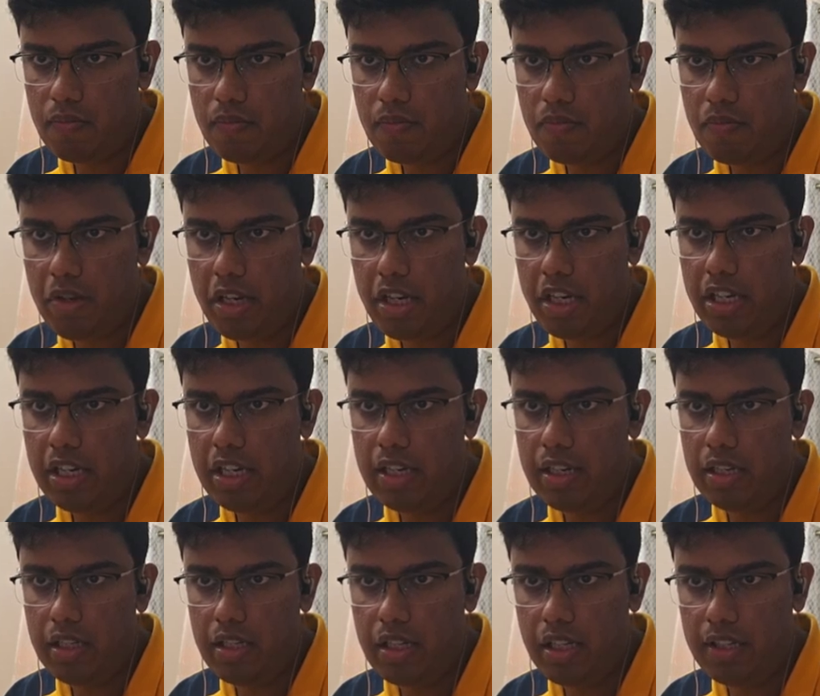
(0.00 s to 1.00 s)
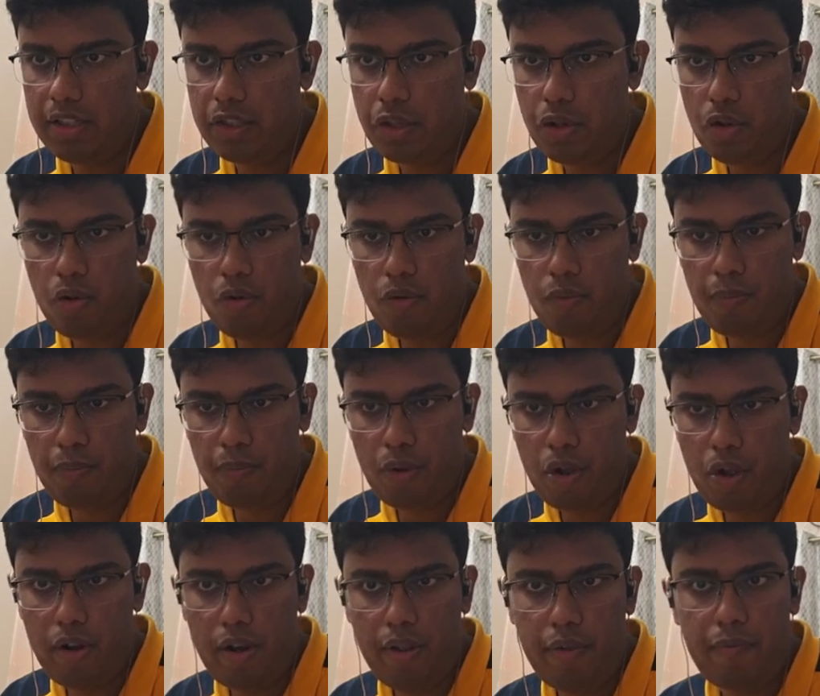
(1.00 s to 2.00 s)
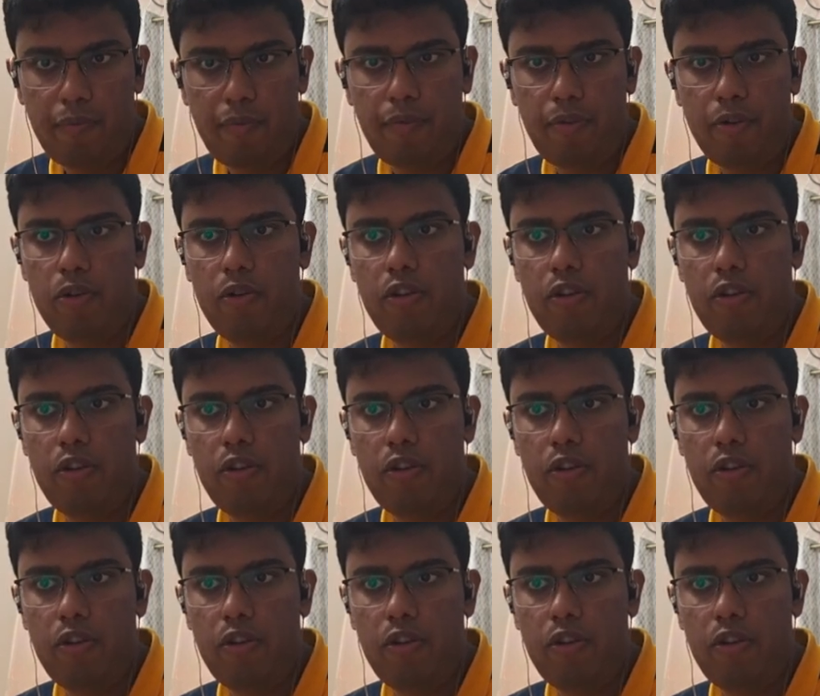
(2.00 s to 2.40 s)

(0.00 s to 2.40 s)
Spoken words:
intended. Let's go pawn f4.